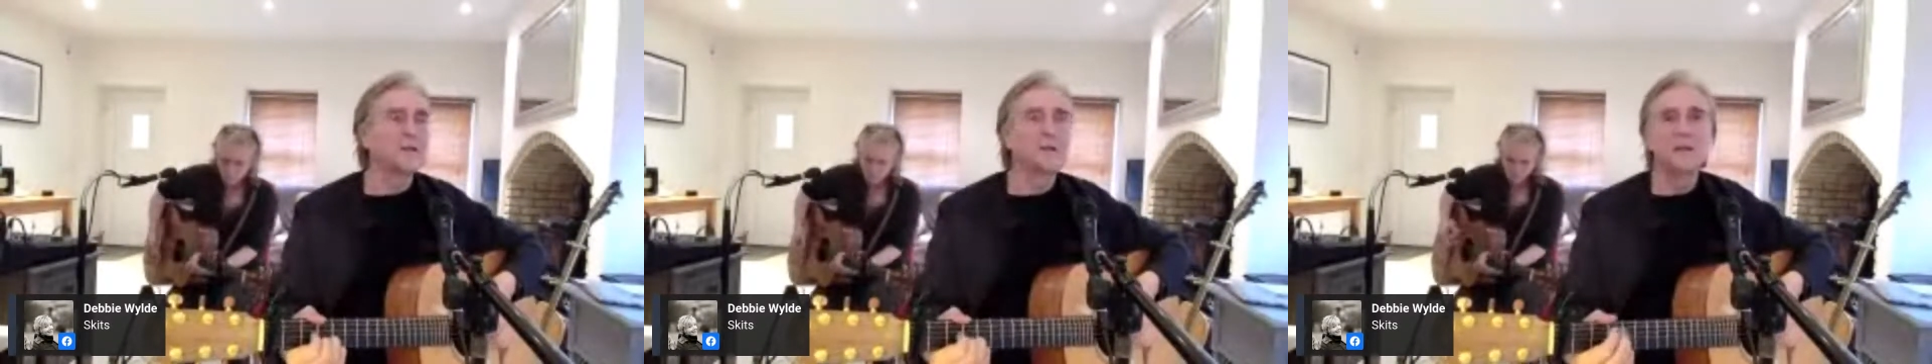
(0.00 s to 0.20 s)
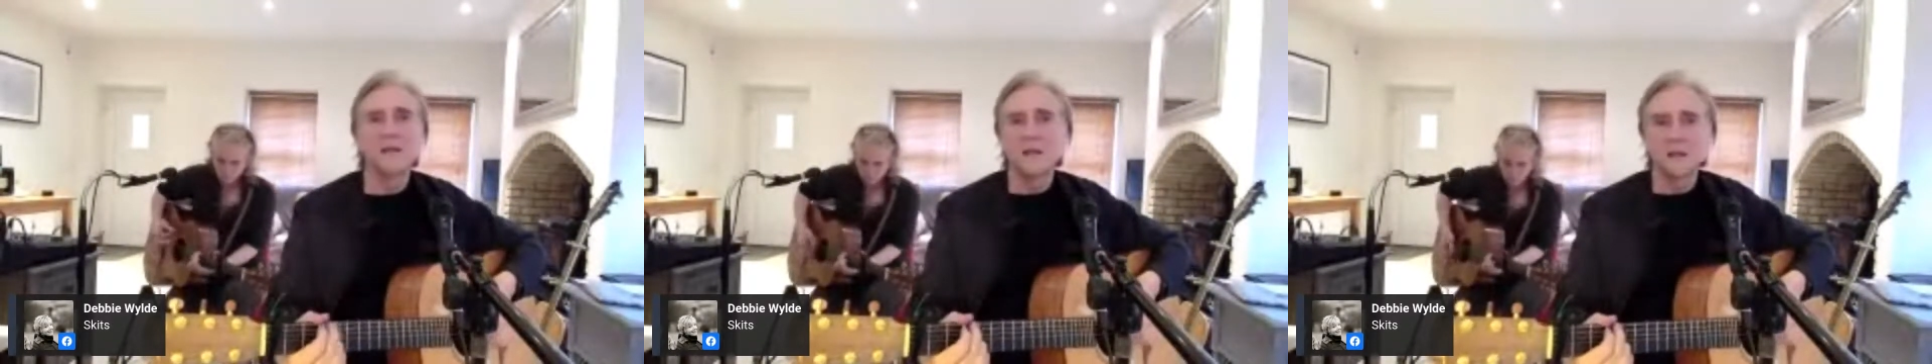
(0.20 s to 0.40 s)

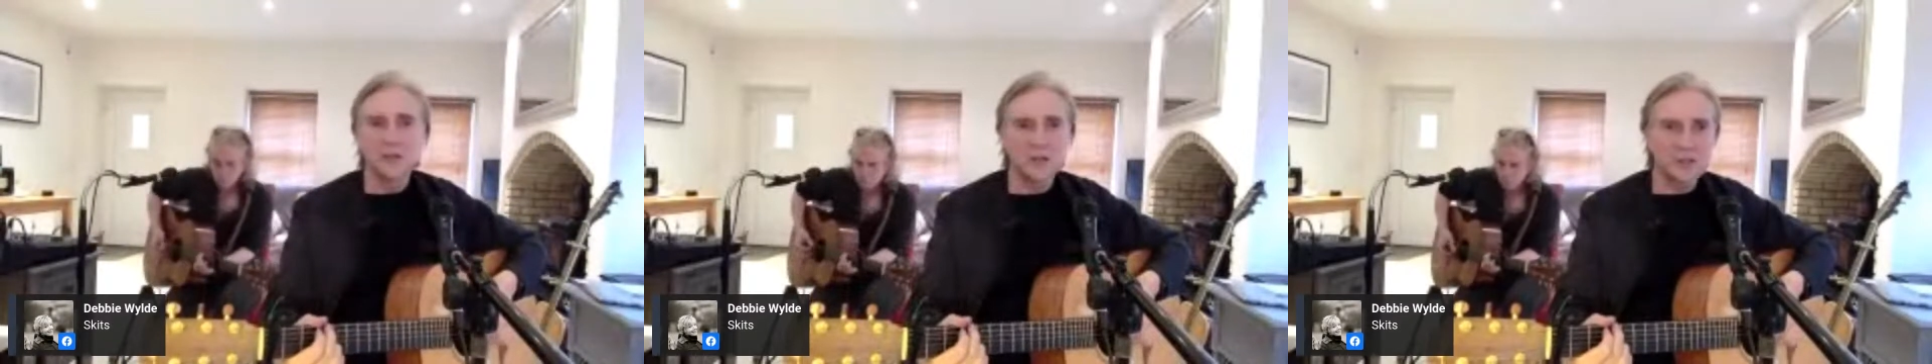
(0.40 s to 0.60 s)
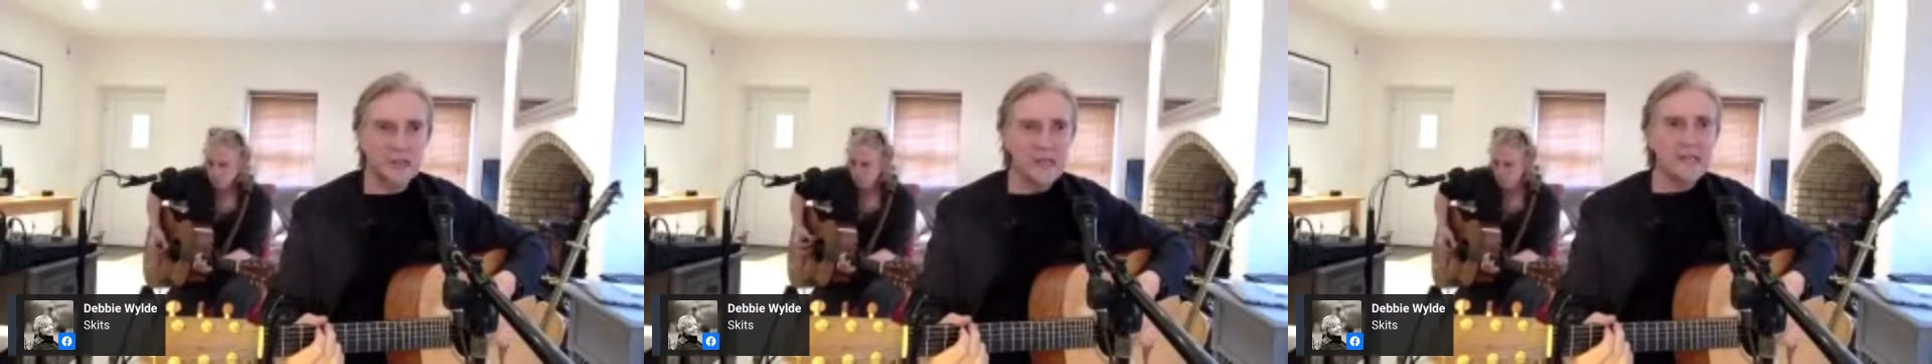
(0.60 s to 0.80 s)
who
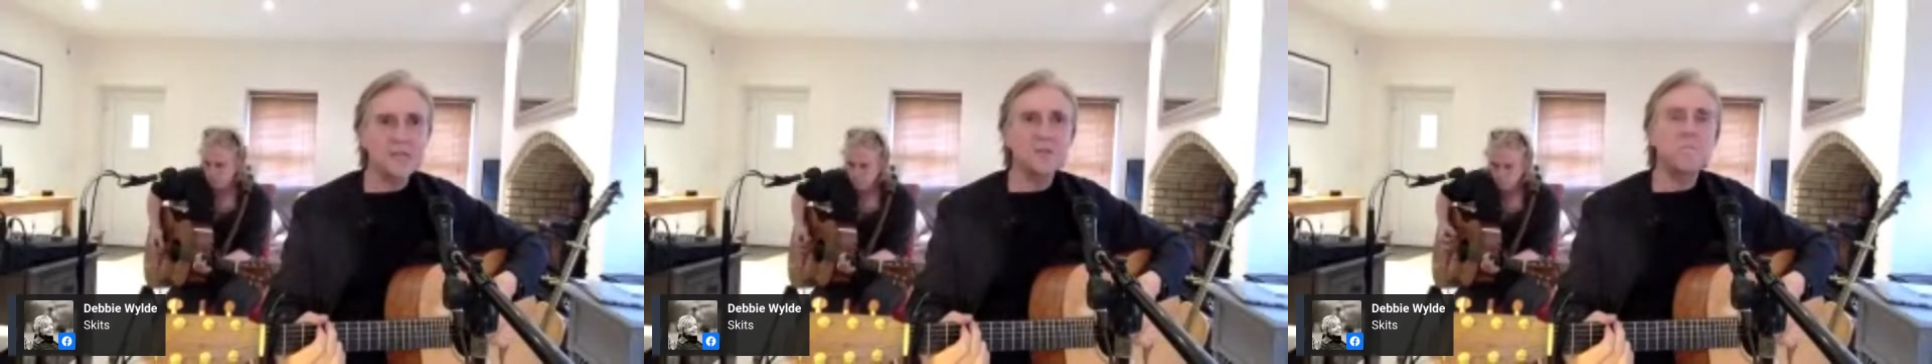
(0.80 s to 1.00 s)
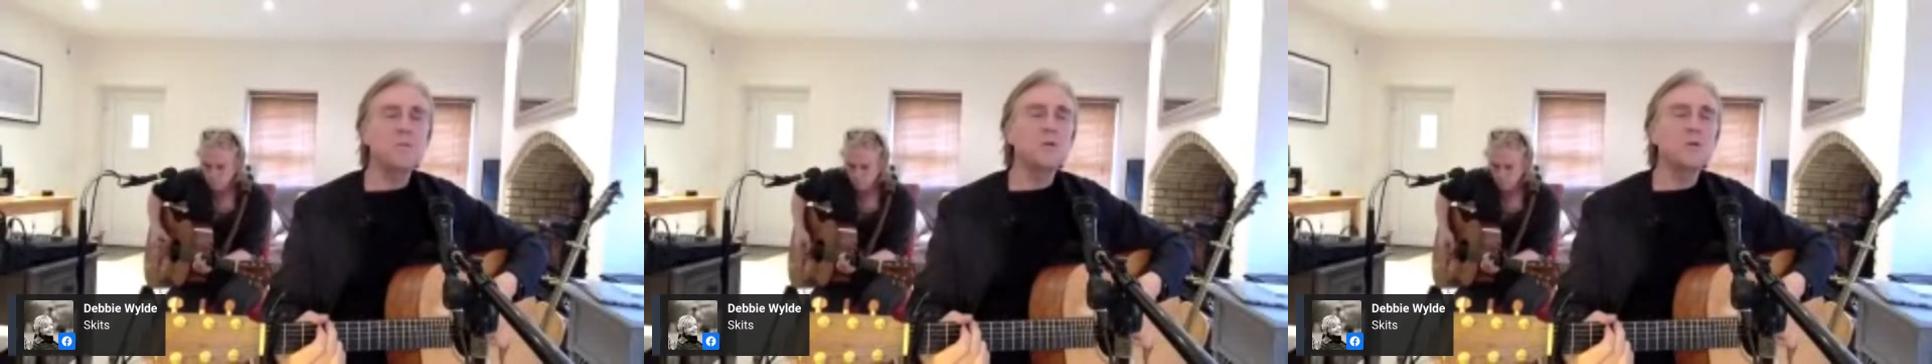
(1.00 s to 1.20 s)
sits
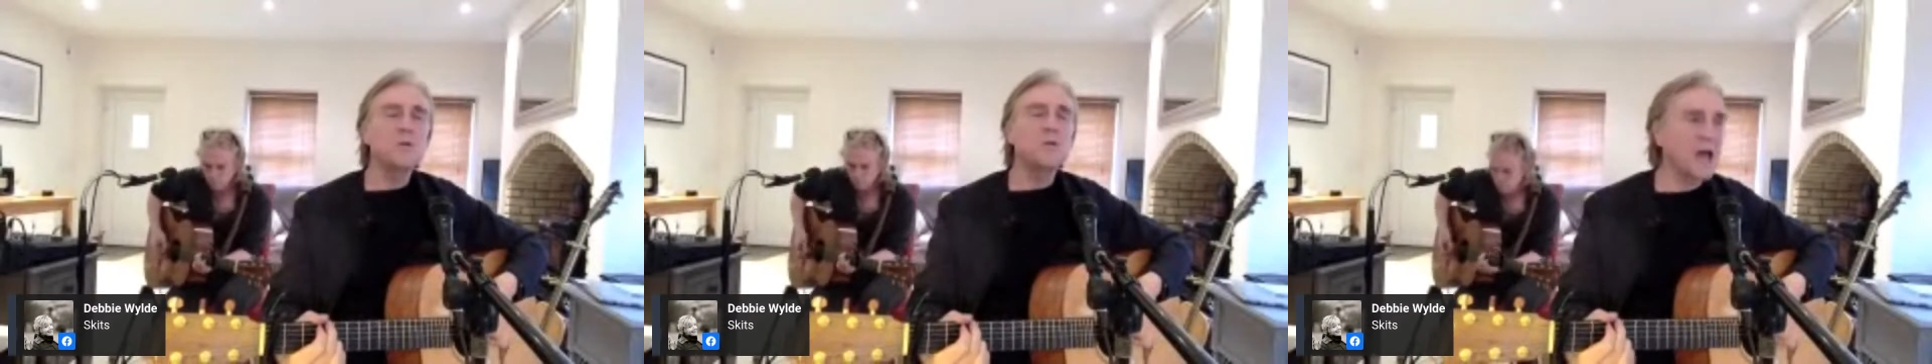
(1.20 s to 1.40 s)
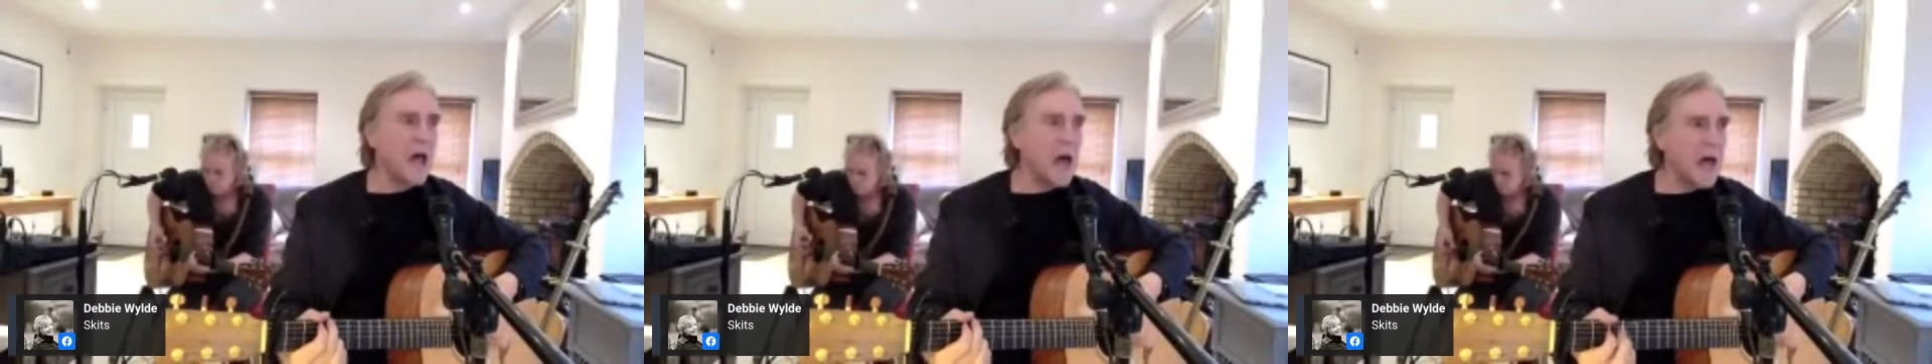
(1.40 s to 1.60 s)

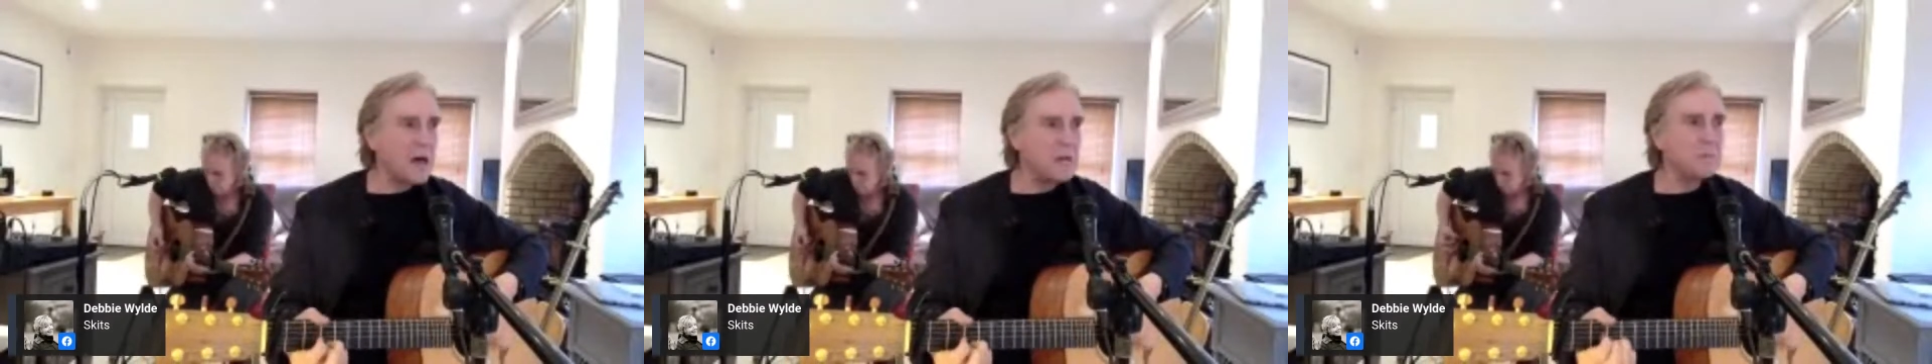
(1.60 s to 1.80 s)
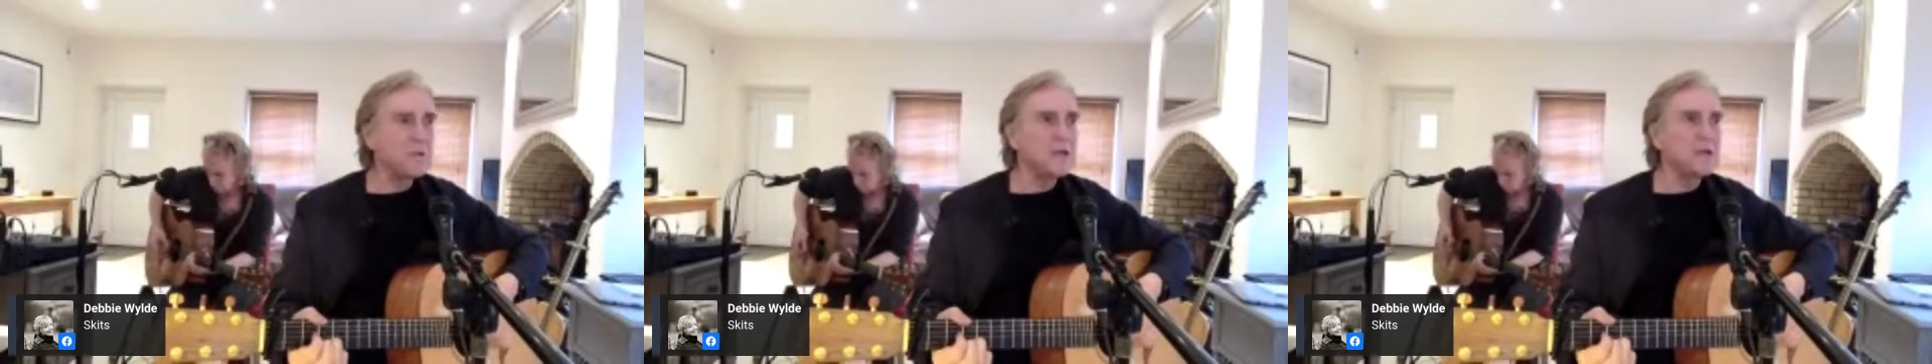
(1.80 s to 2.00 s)
beside
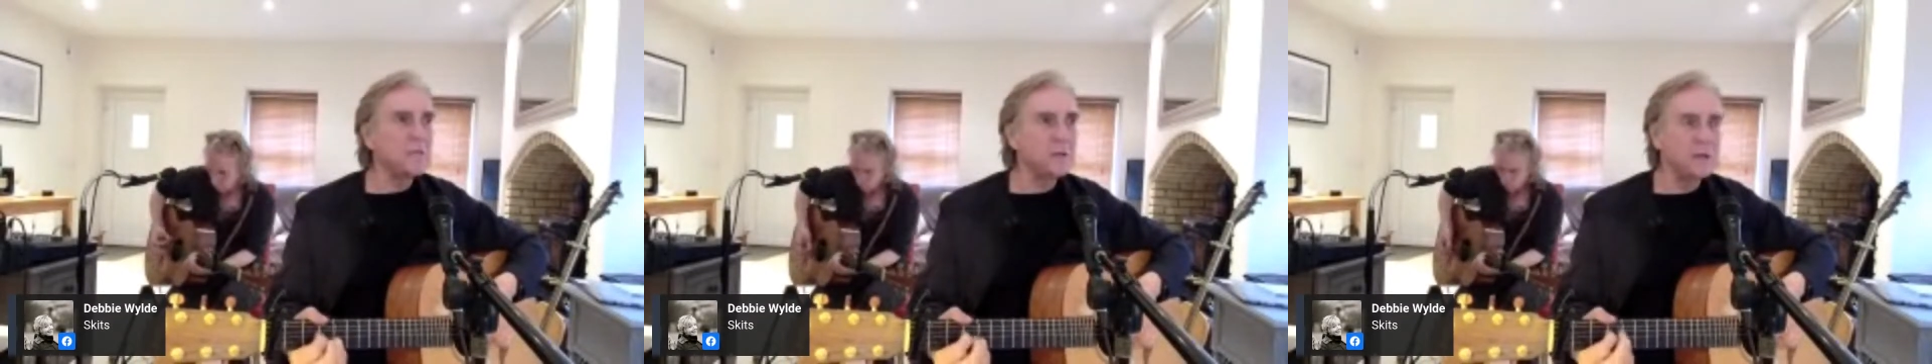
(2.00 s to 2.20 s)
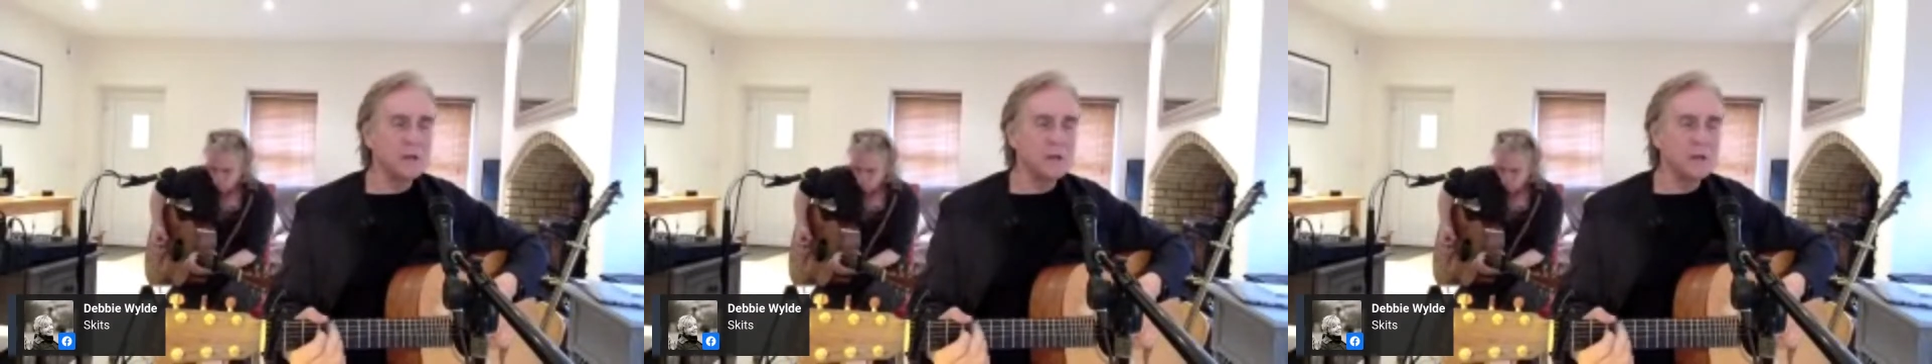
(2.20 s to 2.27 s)
me when